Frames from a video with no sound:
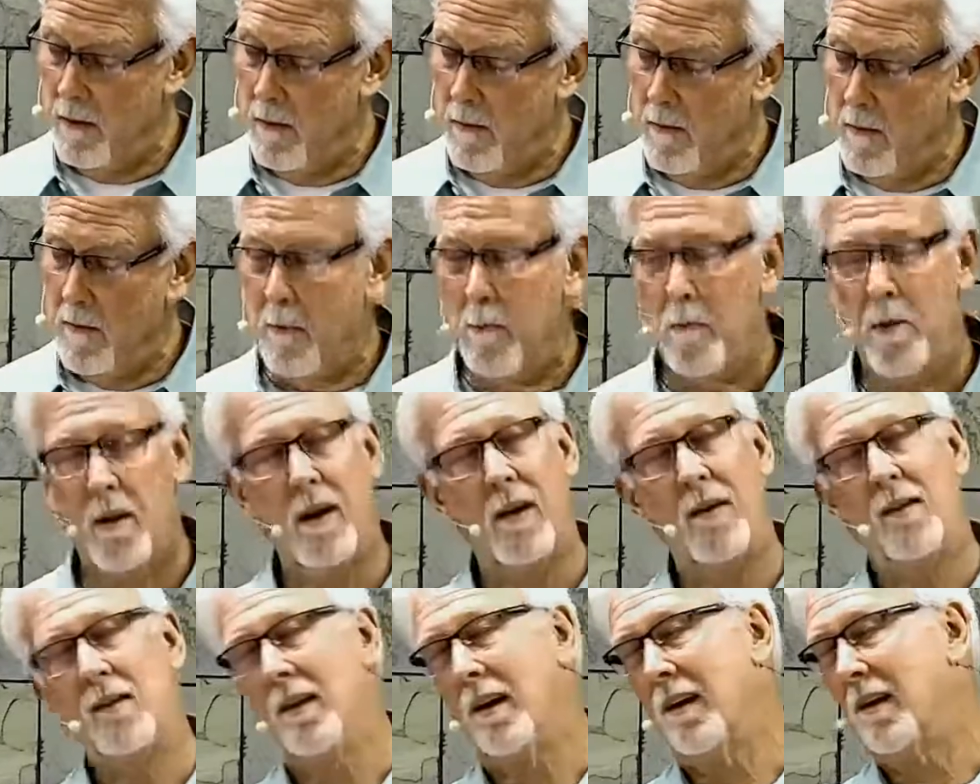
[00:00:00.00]
but he
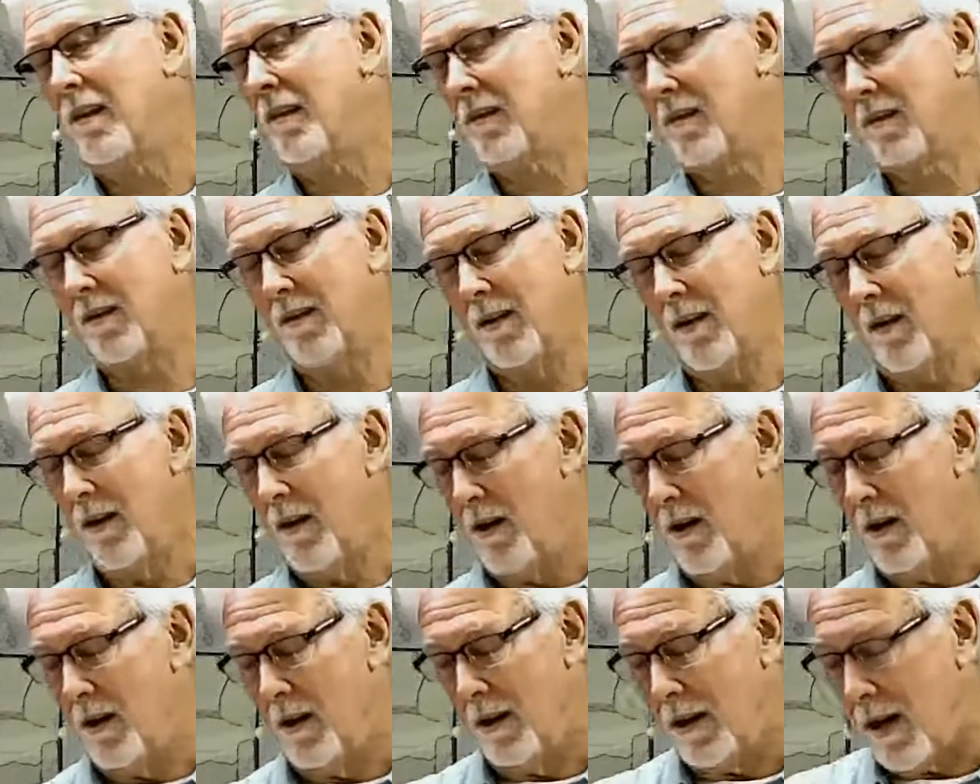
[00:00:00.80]
says,
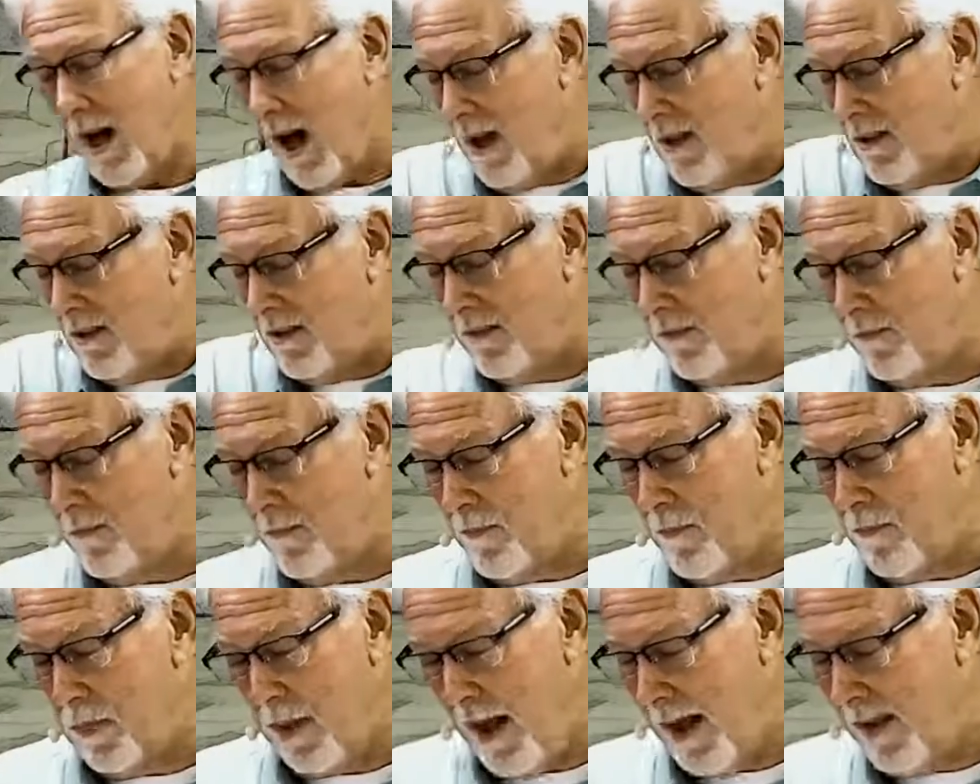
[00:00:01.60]
You guys
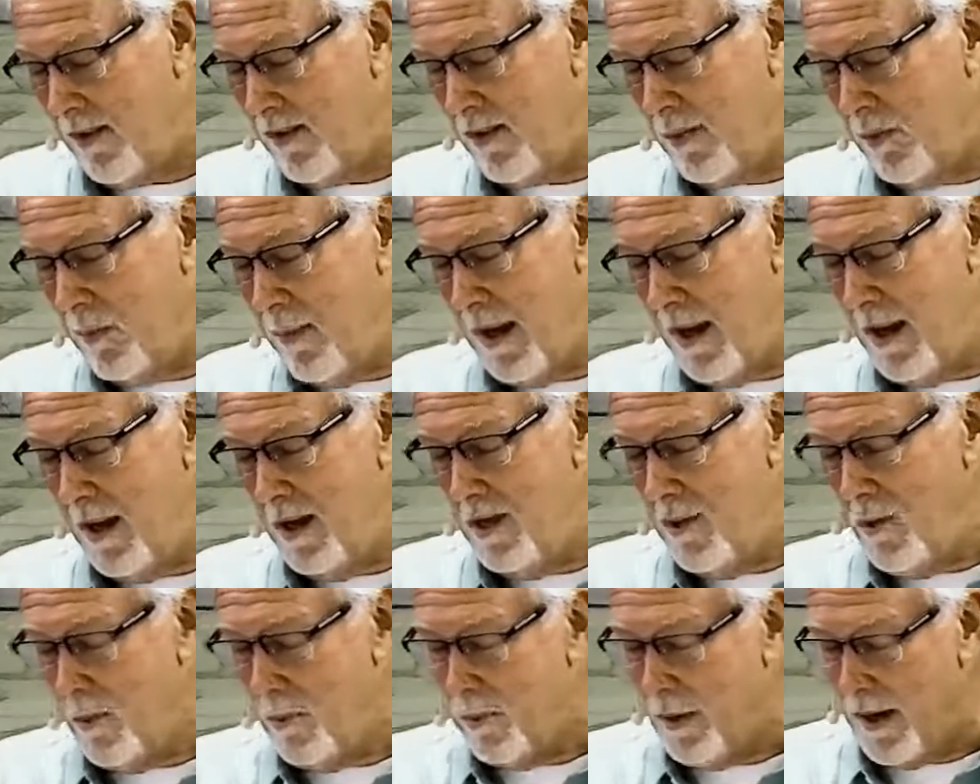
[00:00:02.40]
blessed me,
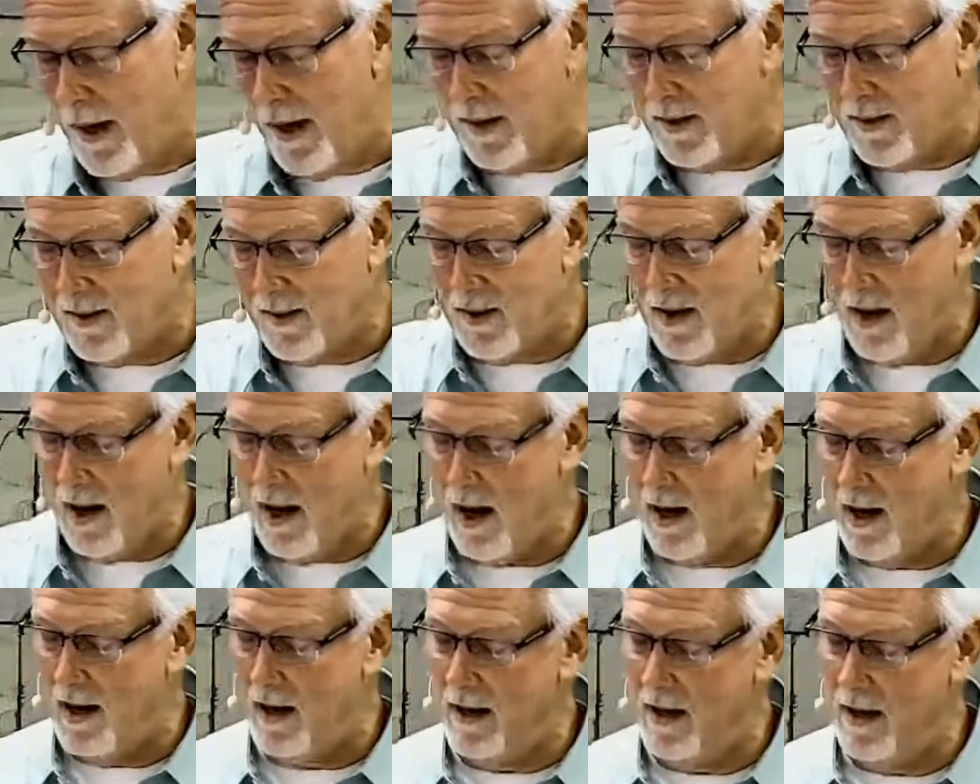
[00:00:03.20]
you blessed
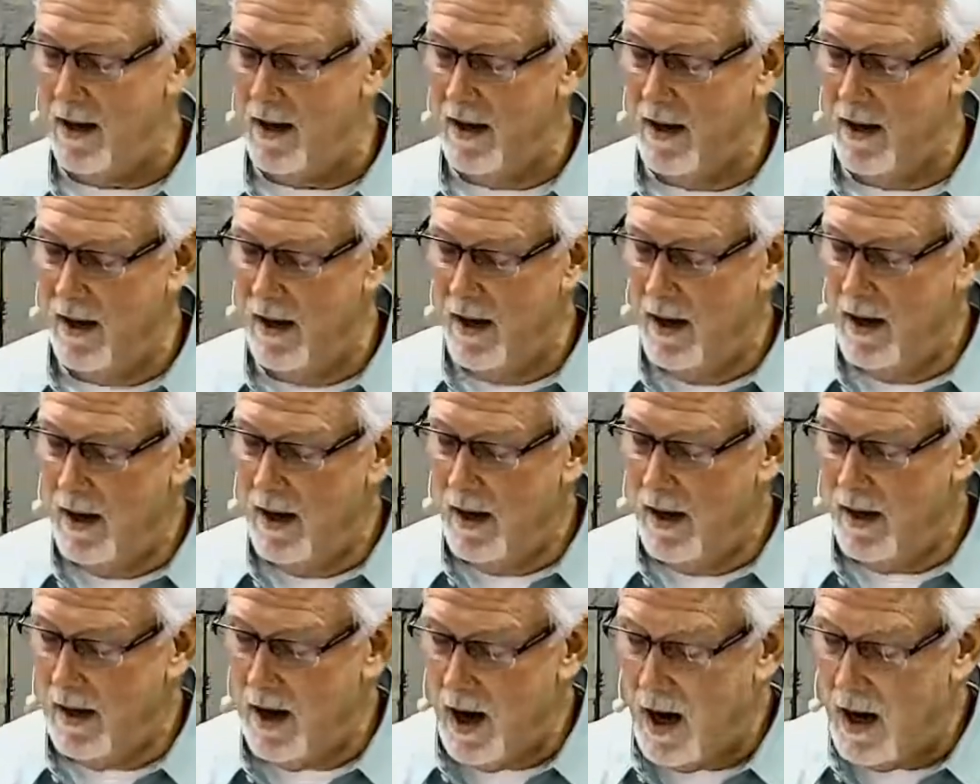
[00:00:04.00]
God, and,
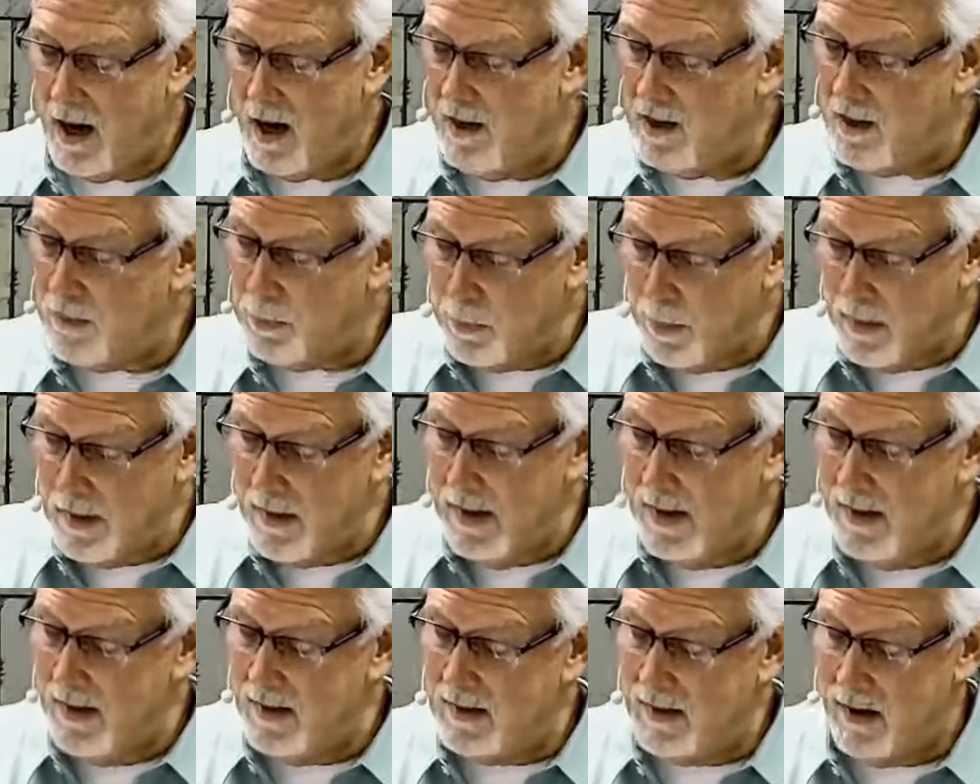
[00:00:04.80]
and God is
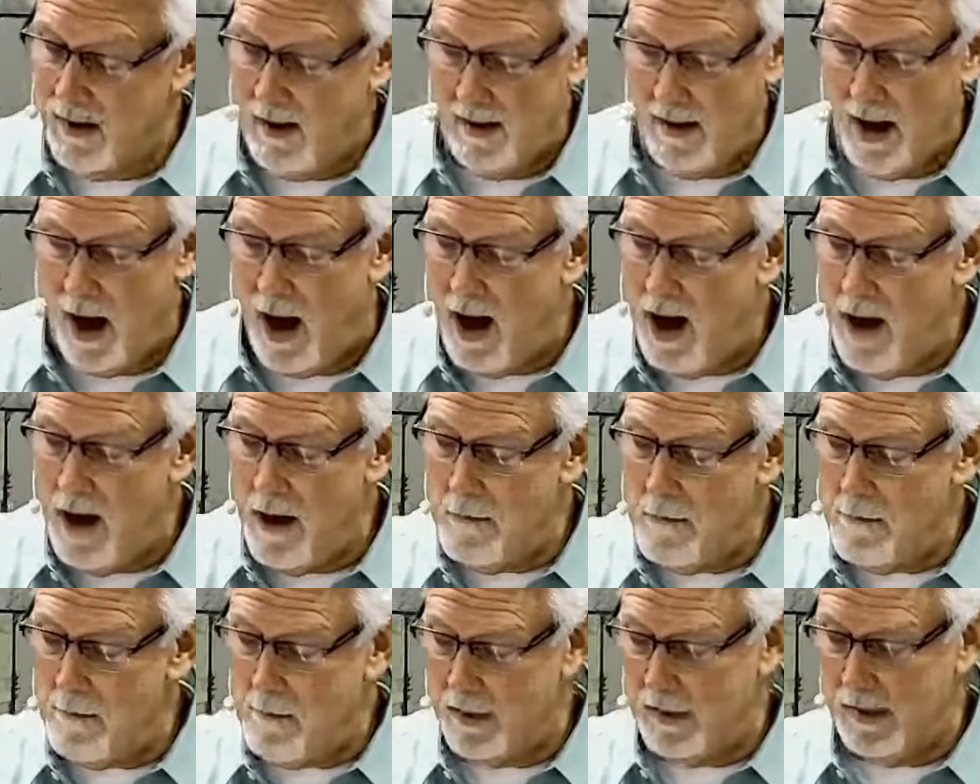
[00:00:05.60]
pleased as I
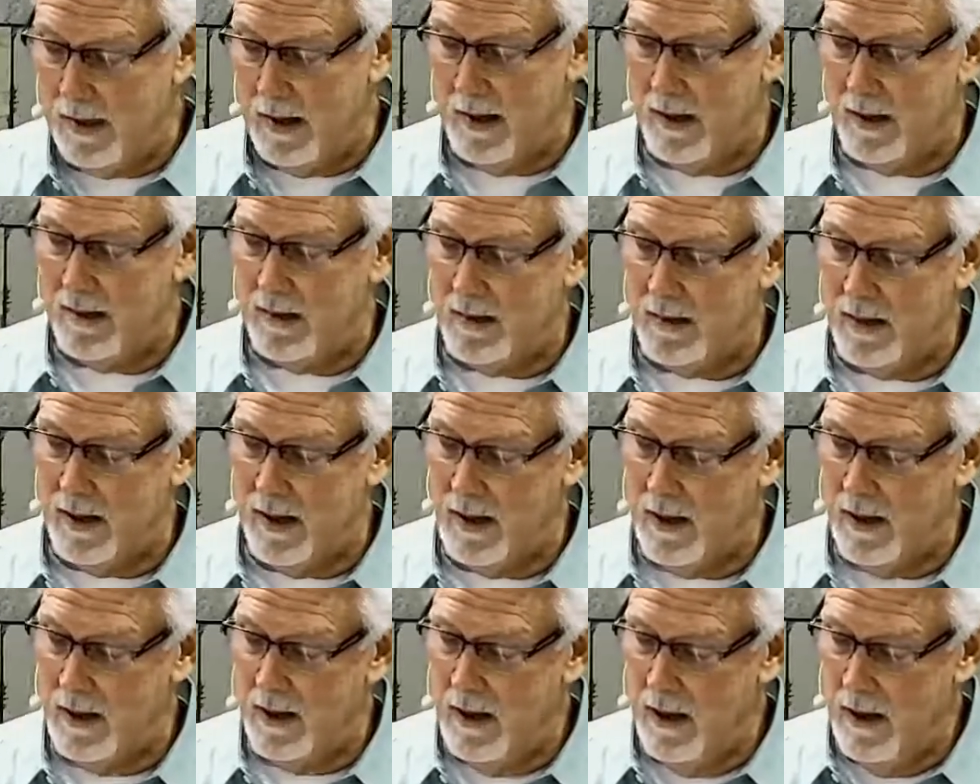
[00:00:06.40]
am pleased,
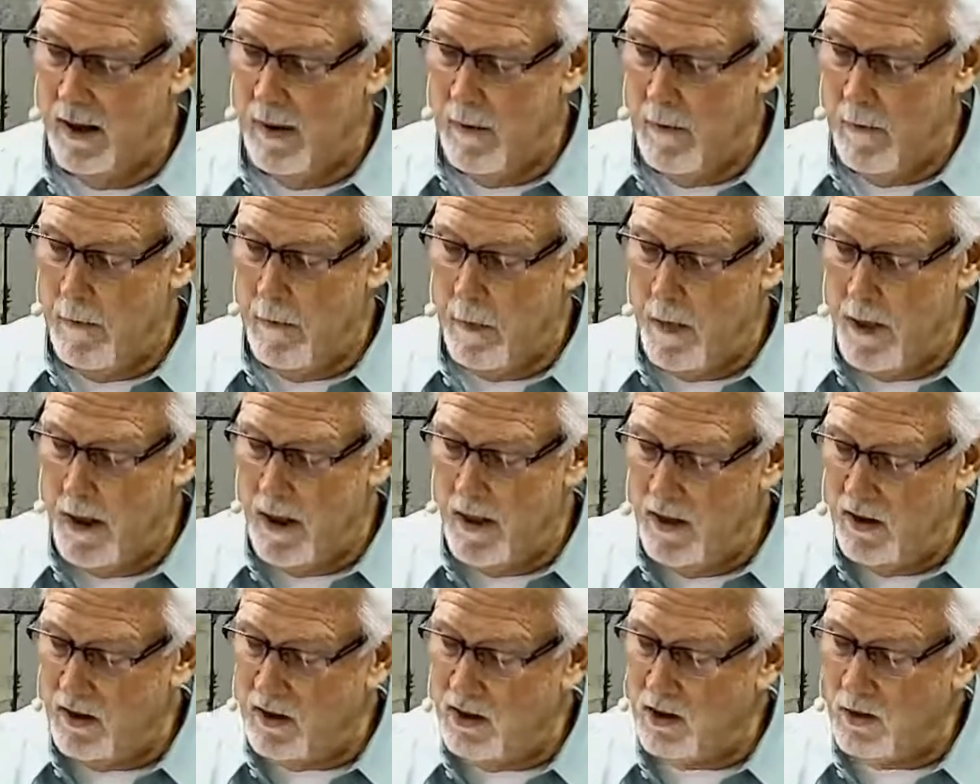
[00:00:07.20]
and and
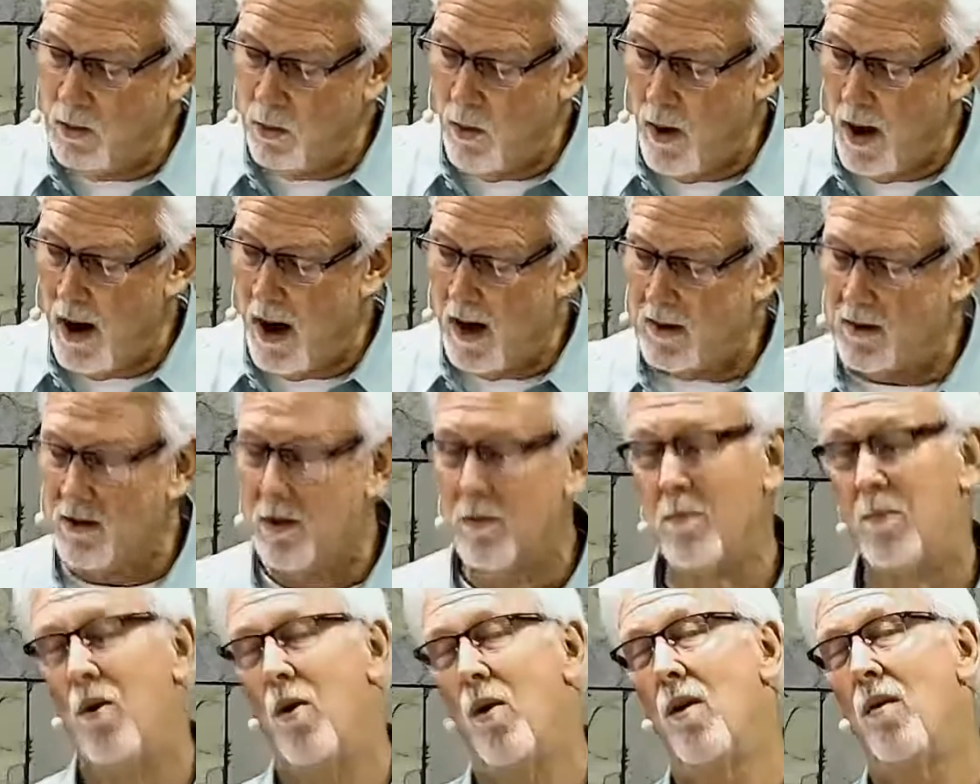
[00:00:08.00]
this is why it's
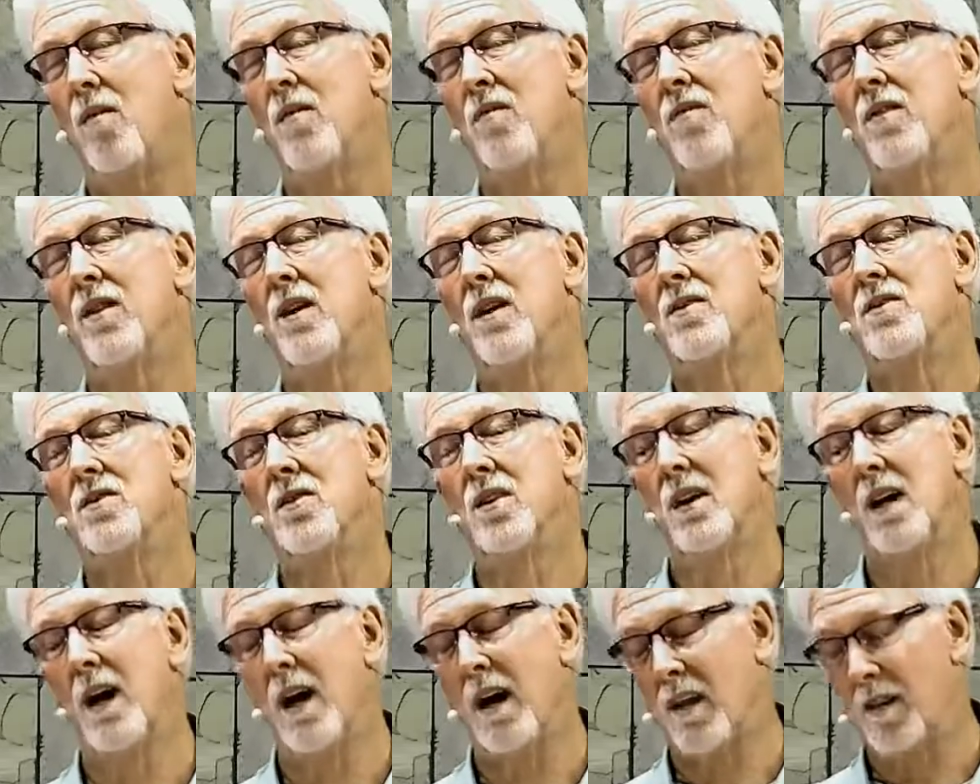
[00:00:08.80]
important for us, you
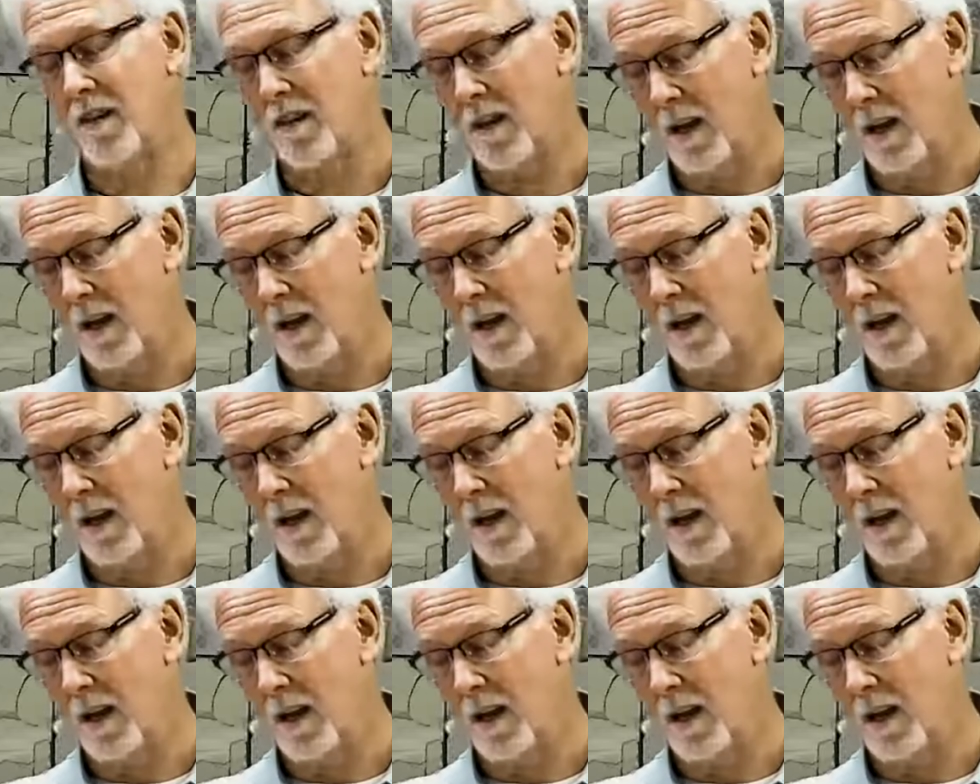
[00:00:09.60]
guys.